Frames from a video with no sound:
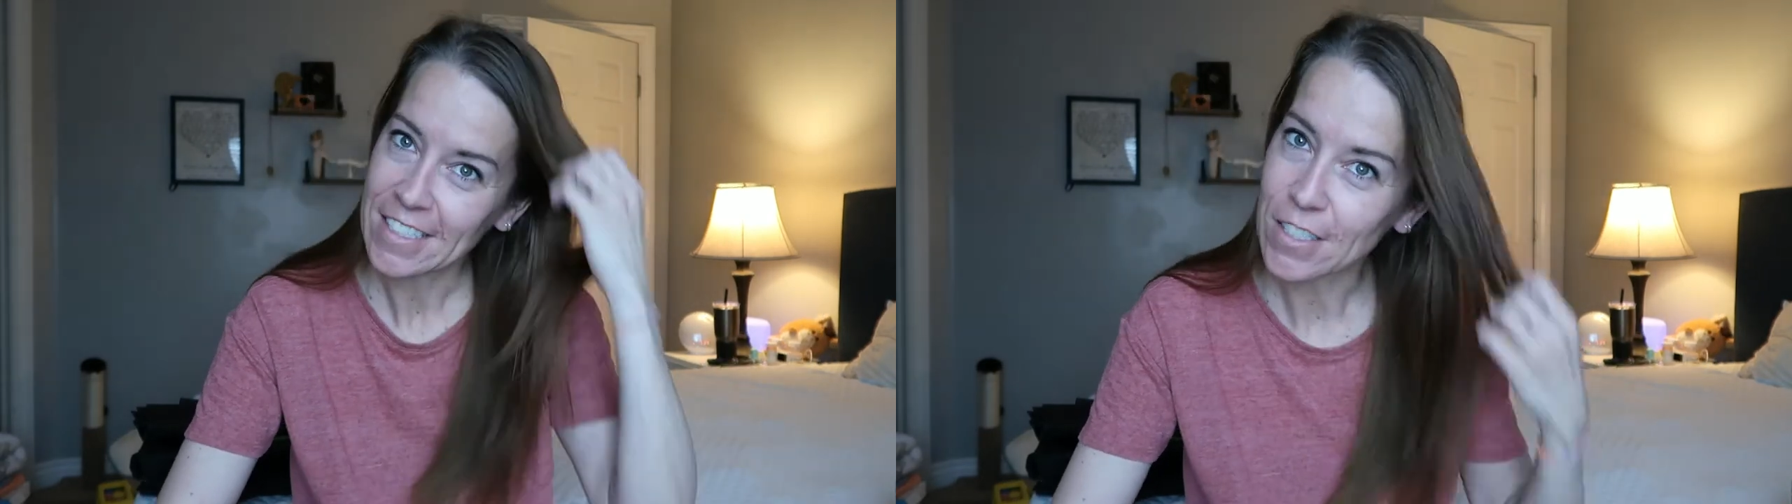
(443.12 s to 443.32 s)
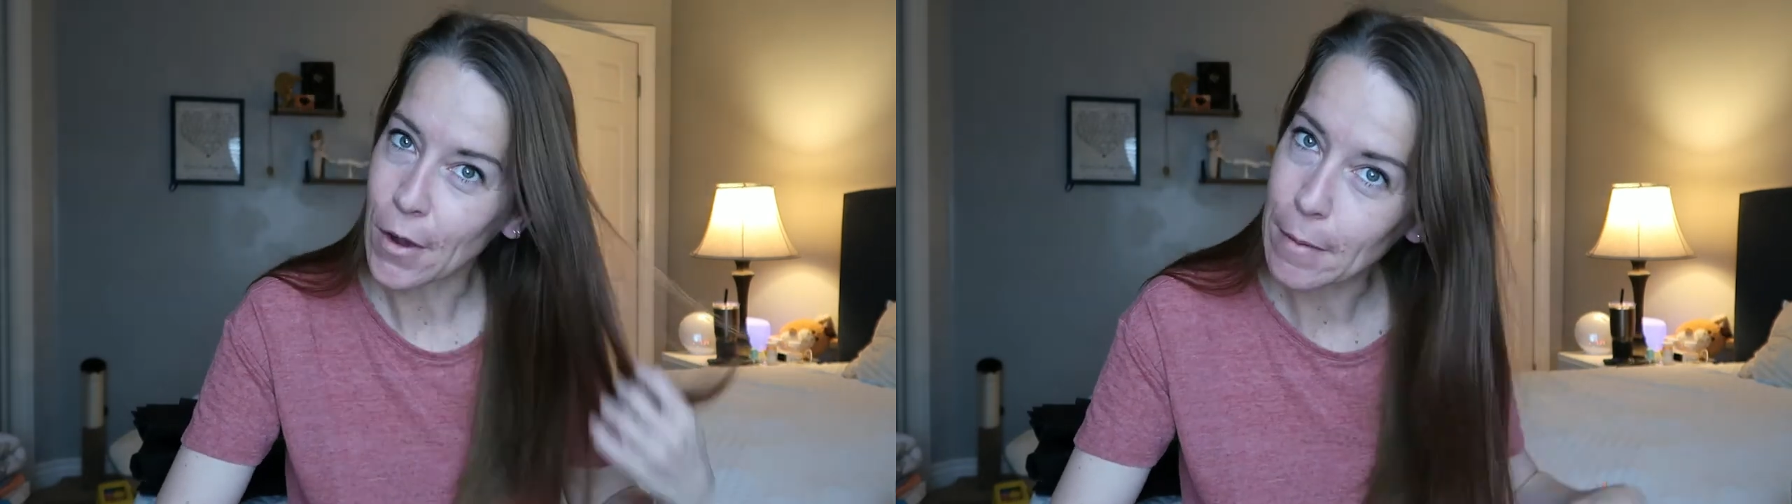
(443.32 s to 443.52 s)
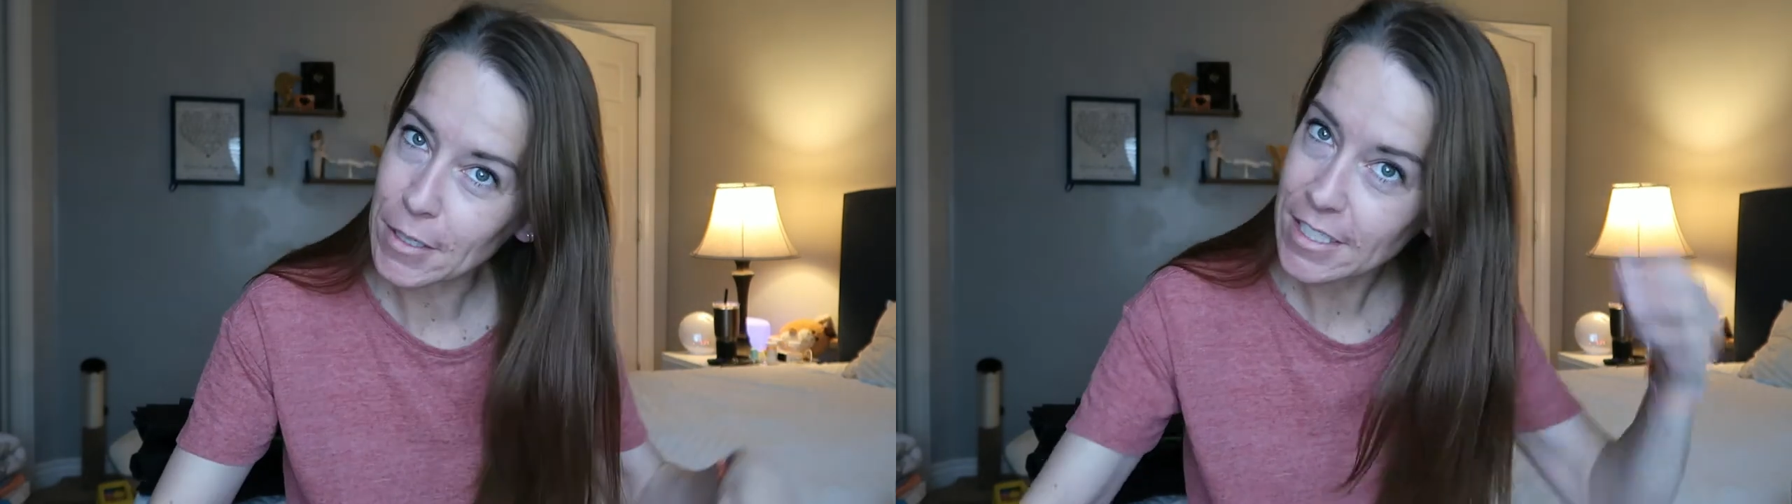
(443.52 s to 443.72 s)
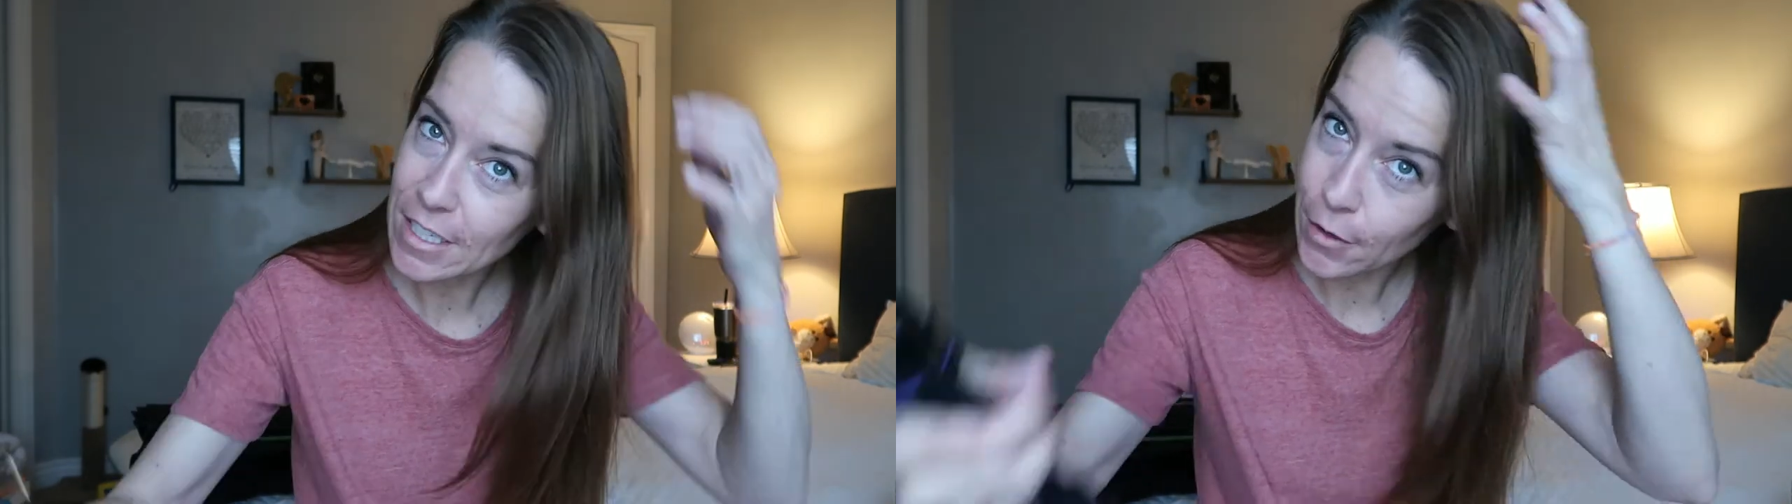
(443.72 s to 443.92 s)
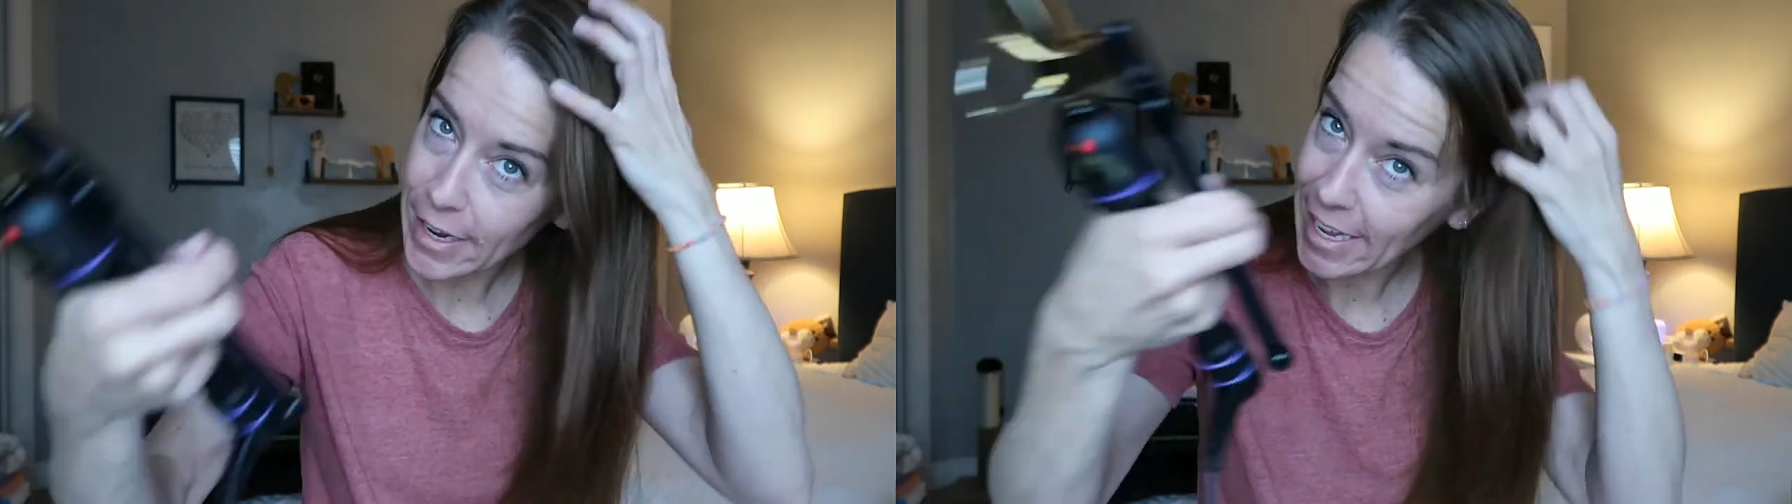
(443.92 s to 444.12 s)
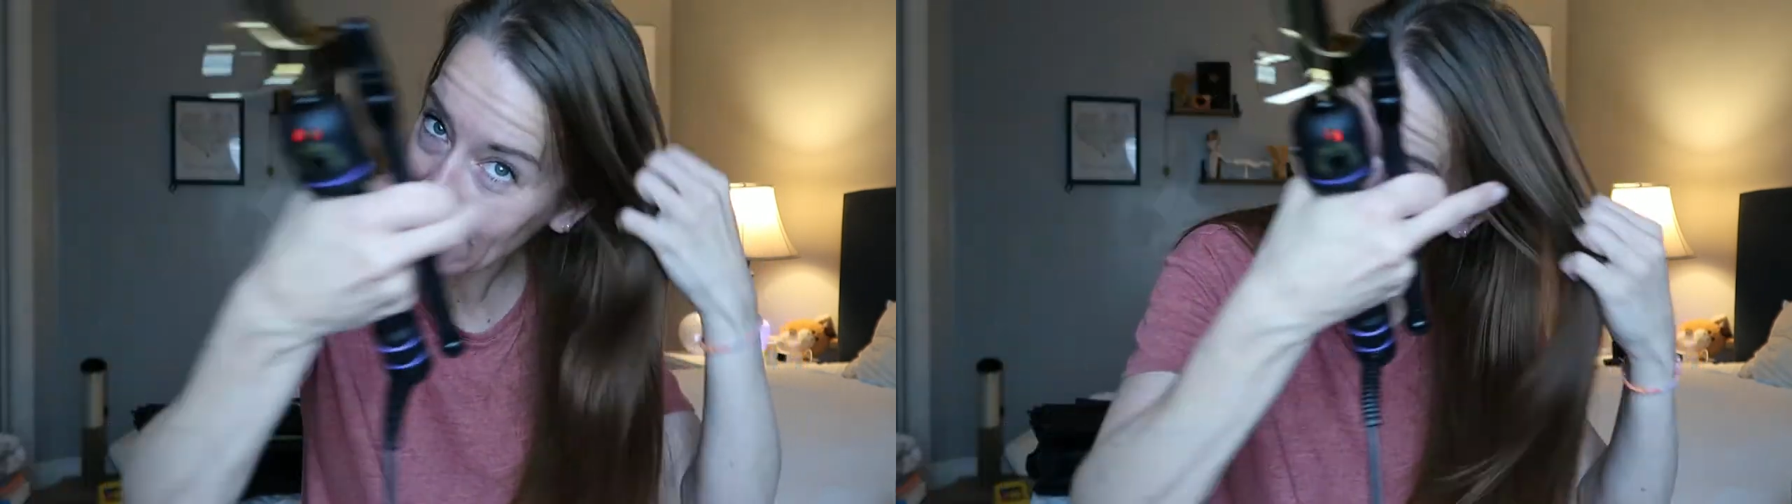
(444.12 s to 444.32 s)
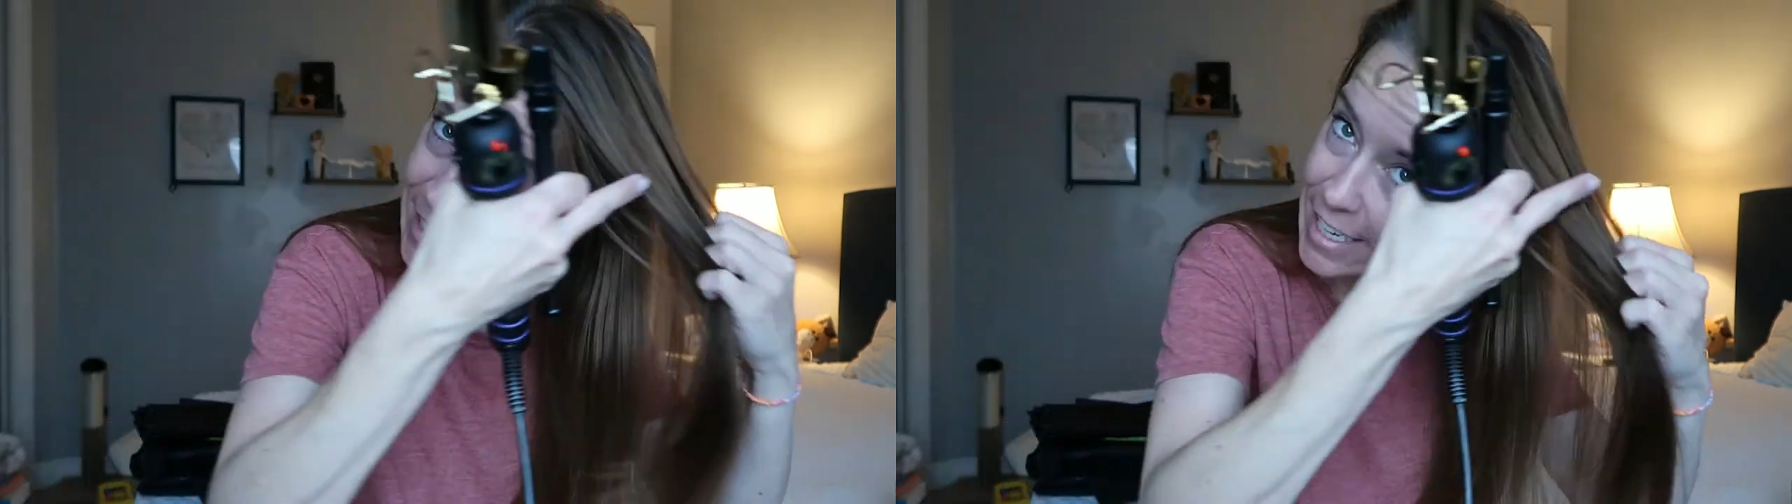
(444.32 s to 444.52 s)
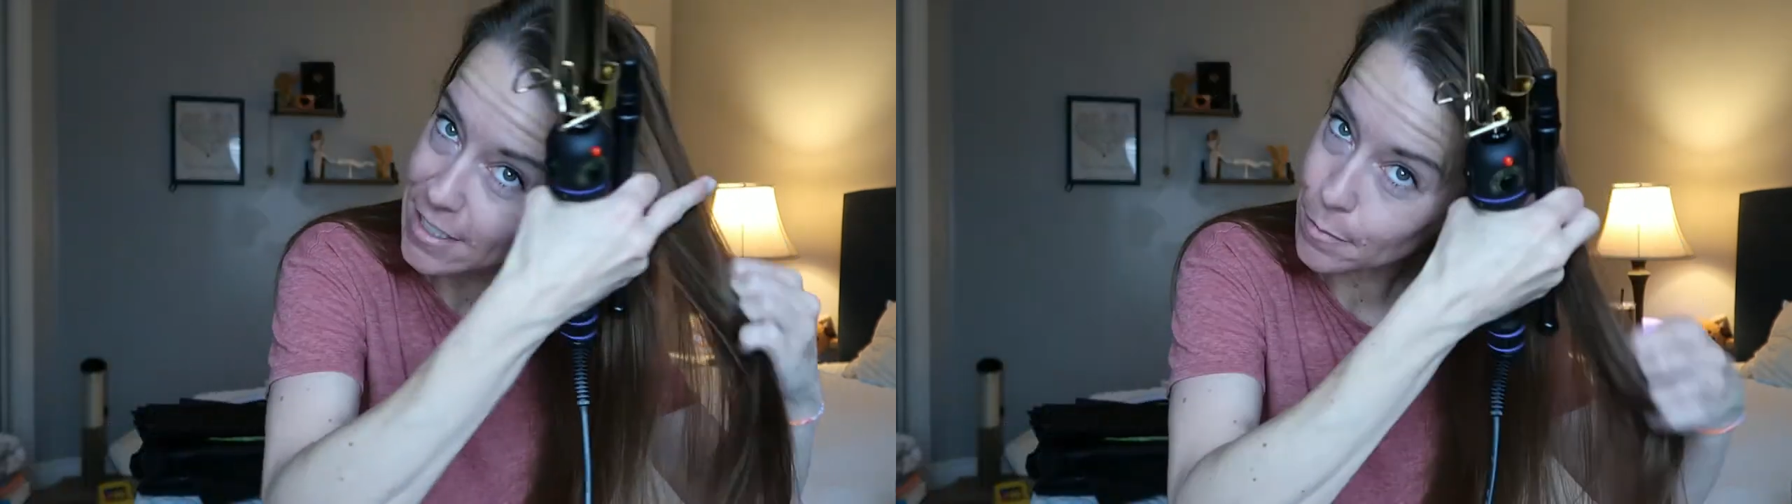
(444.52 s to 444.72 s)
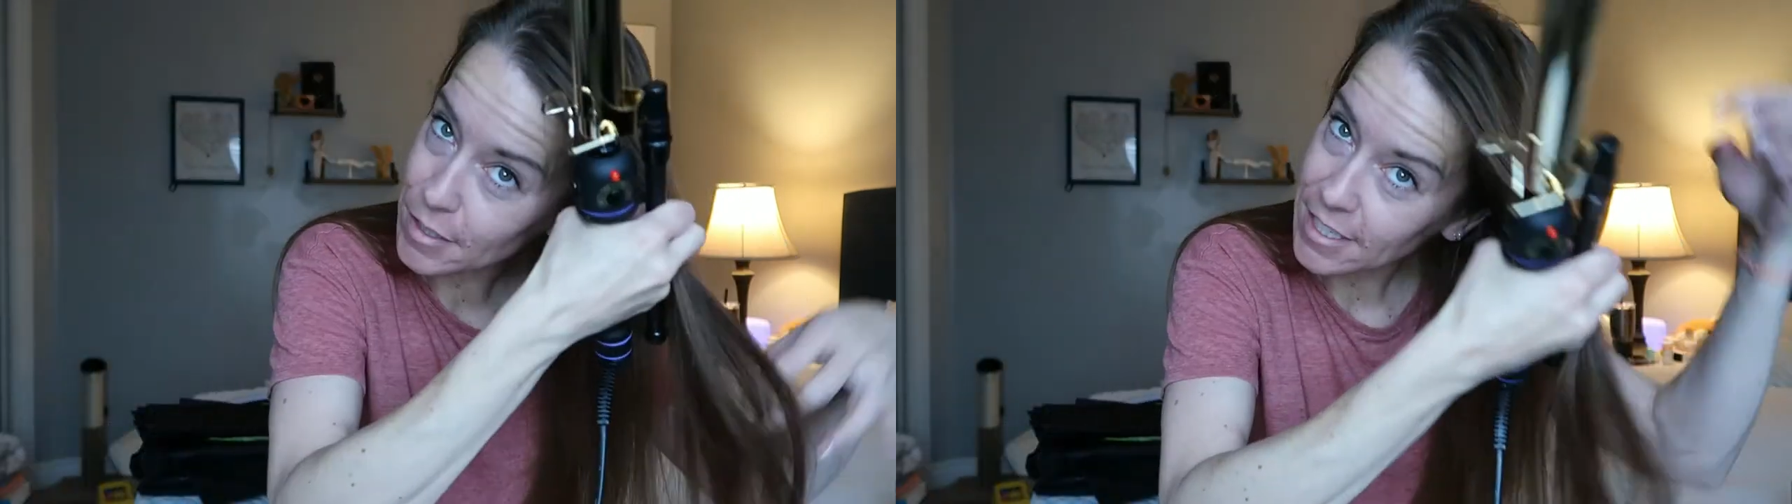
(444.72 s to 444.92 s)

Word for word: So I'm just gonna go ahead and take some